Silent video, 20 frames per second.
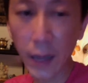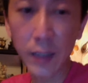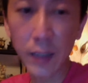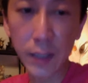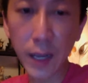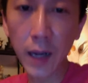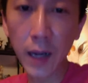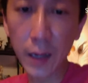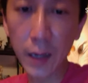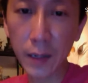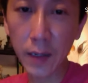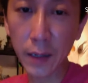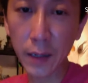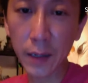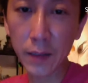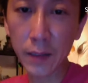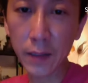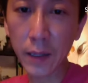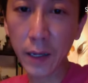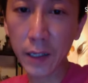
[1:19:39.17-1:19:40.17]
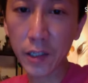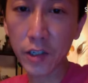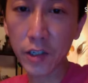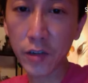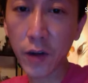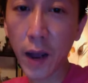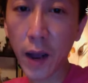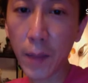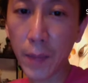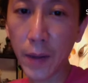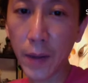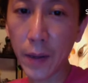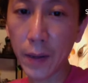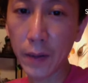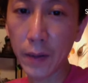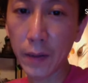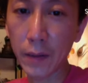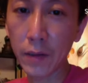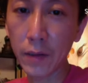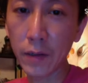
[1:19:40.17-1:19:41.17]
exactly. It's like
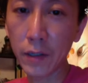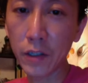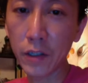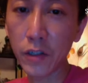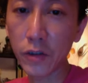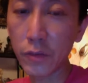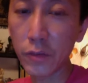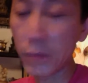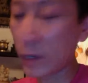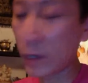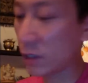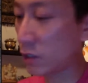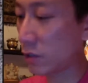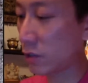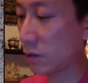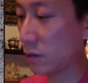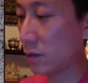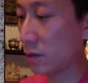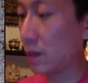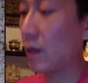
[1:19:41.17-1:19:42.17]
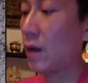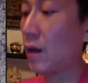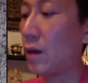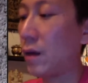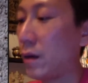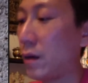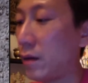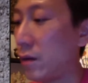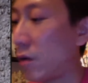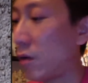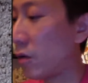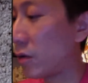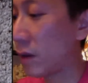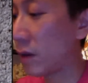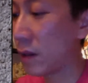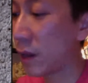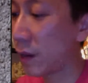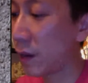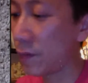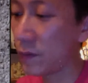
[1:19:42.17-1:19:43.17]
trapping. You're too much. You're like, all your
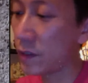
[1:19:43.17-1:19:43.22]
love is